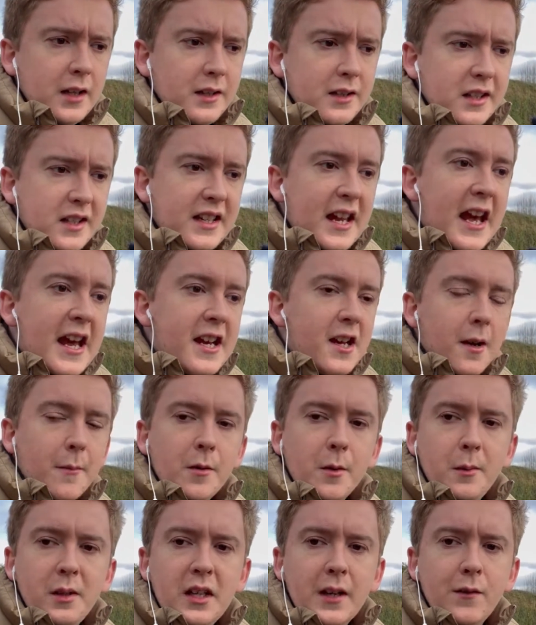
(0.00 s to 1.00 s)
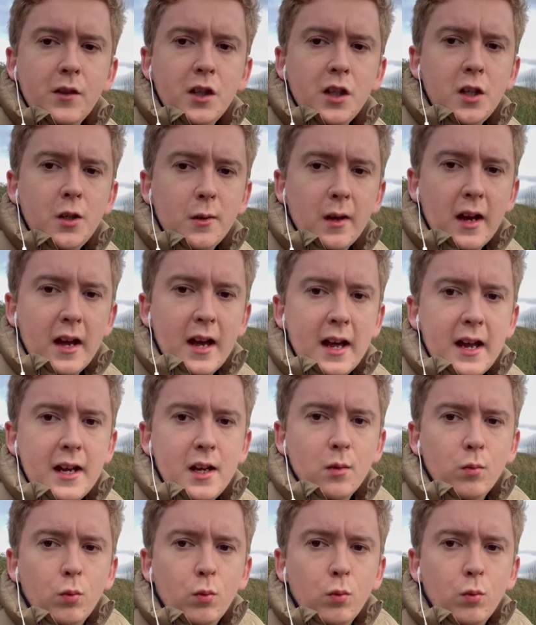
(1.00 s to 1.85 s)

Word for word: Today I'm going to be giving you a